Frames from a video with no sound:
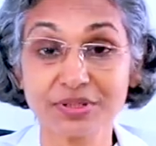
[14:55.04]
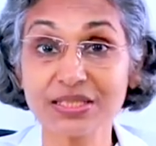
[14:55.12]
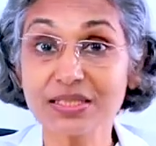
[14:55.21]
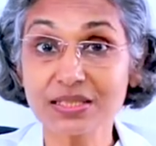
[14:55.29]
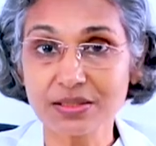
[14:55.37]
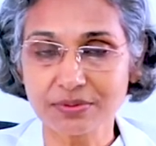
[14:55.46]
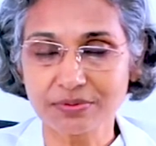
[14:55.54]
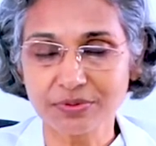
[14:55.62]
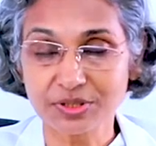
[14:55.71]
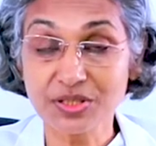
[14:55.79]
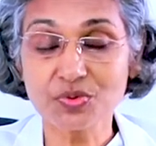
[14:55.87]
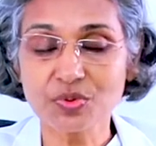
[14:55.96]

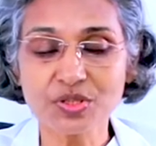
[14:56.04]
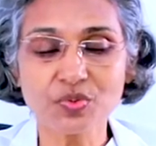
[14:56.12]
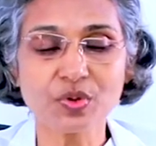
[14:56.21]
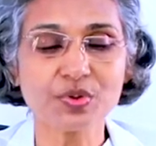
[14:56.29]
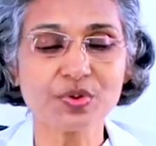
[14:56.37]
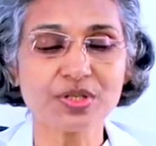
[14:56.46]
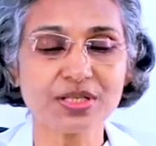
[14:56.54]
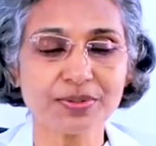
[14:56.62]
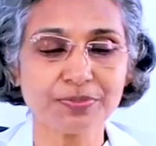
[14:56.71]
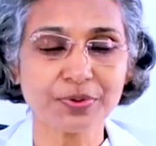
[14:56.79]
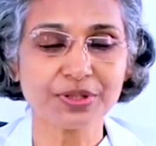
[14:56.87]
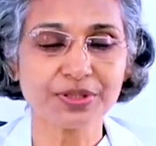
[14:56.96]
test-wise, what was the
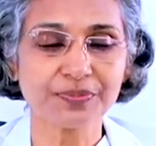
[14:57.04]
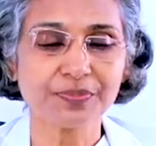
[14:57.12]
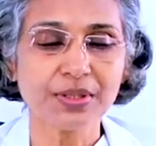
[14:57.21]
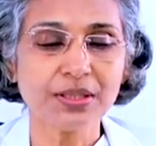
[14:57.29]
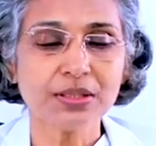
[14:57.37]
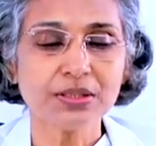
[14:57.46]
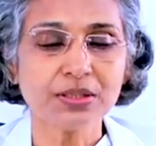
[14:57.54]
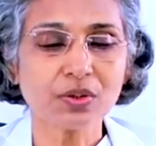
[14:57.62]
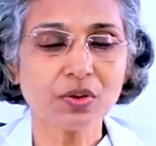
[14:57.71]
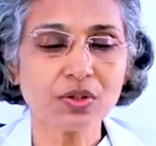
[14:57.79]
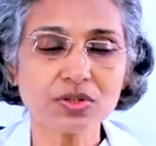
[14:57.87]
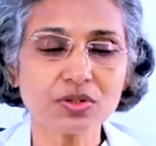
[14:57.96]
important? The
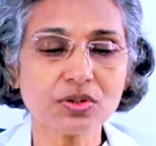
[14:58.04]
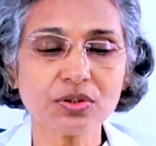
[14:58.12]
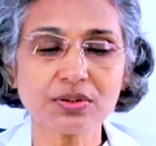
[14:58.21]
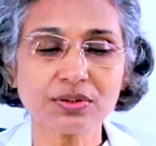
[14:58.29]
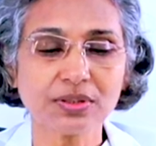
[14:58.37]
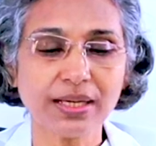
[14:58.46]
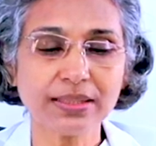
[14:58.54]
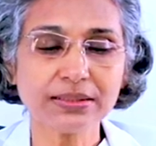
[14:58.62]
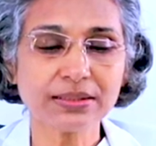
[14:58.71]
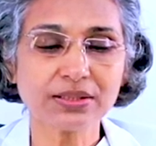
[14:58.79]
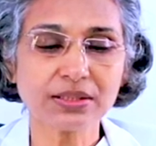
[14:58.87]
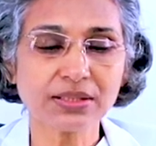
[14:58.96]
cholesterol and
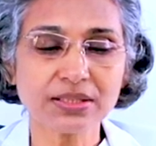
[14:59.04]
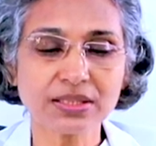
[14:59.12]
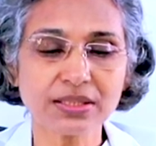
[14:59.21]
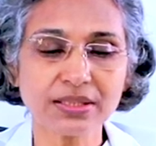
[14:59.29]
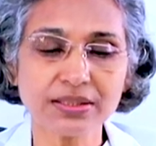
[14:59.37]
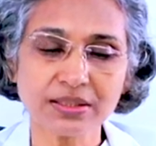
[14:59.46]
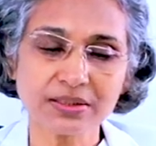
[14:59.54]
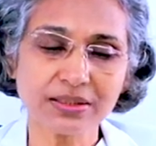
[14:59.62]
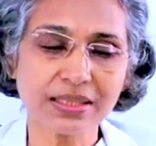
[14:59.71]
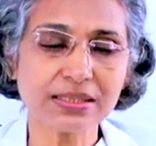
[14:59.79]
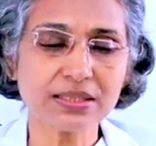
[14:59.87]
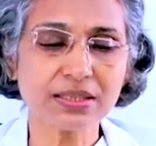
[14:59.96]
the triglyceride
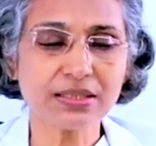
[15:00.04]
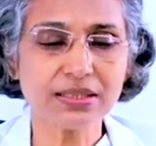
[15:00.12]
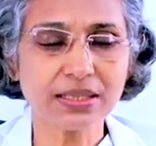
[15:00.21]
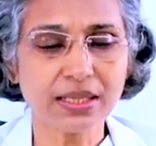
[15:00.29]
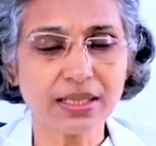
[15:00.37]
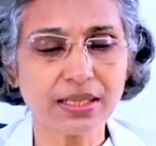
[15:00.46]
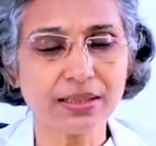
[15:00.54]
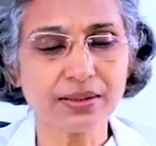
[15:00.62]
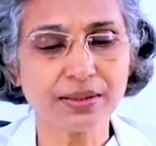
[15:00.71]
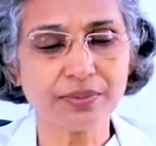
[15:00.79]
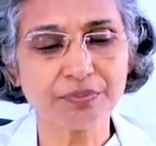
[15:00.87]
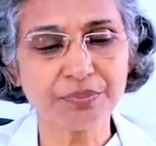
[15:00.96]

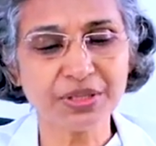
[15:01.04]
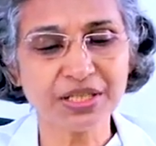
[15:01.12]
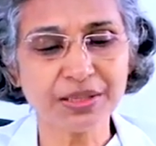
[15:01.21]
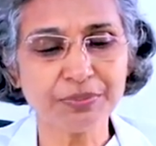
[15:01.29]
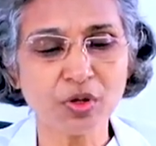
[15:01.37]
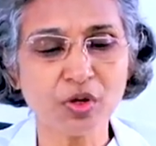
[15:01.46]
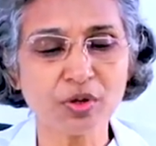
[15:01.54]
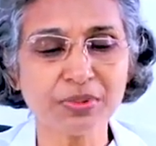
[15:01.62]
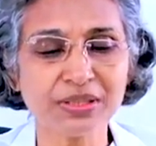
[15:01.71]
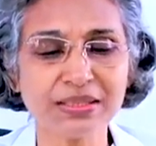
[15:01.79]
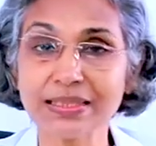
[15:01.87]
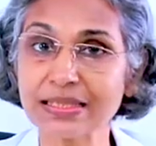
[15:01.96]
became
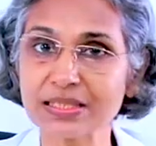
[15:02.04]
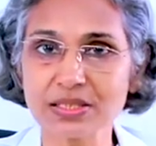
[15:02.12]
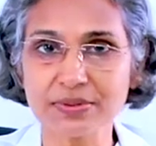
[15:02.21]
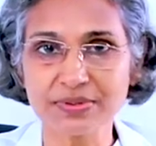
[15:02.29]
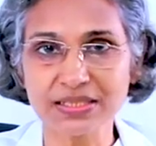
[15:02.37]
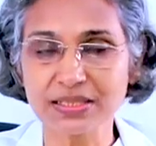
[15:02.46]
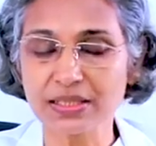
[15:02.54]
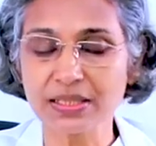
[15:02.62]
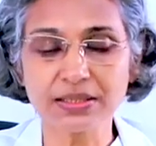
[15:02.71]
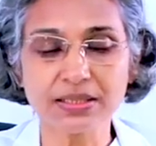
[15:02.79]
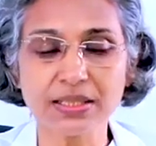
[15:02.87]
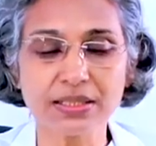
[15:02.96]
normal in the next visit, 8th